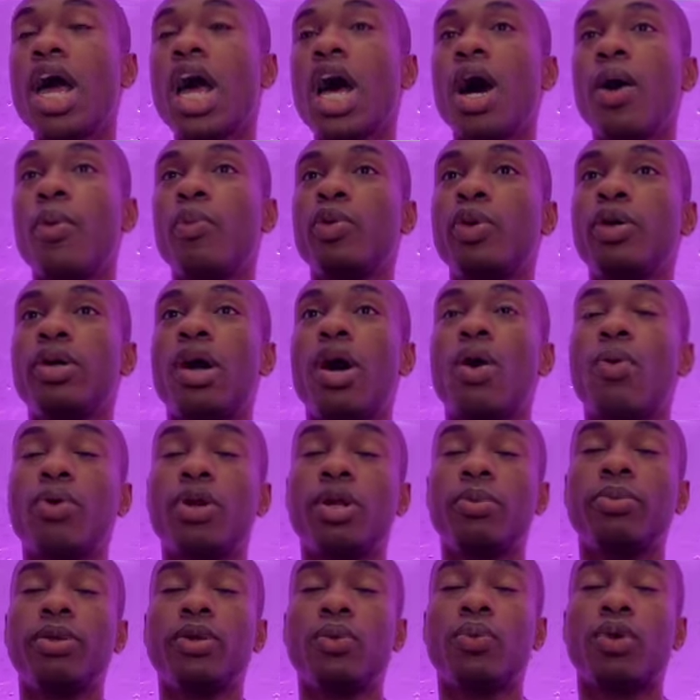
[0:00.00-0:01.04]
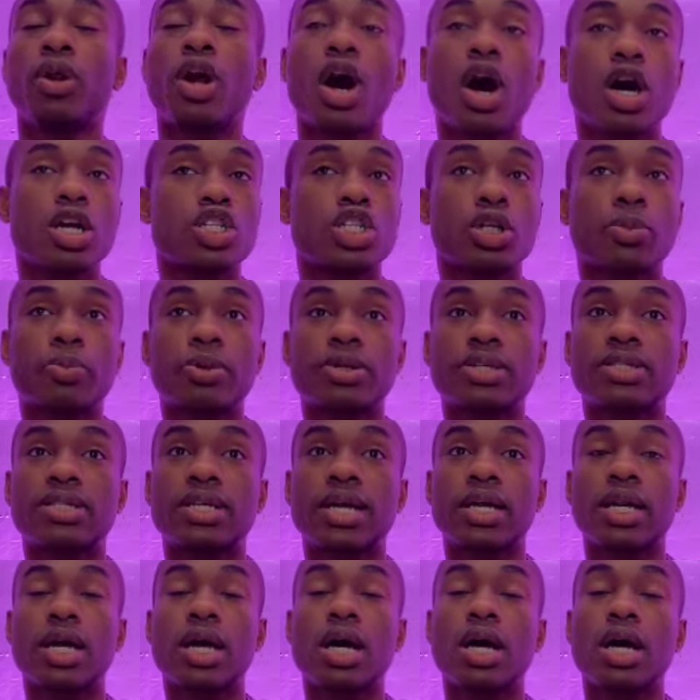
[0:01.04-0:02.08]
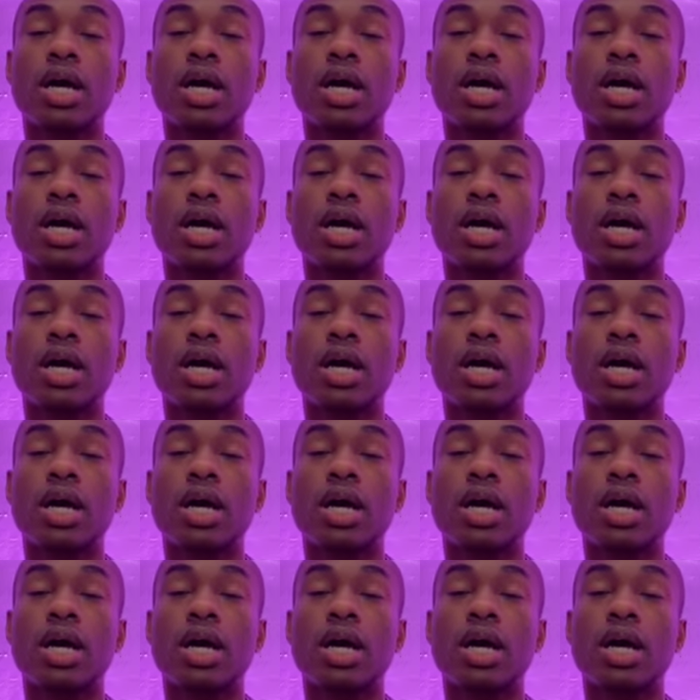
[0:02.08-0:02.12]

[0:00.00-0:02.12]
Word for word: I want to be 100%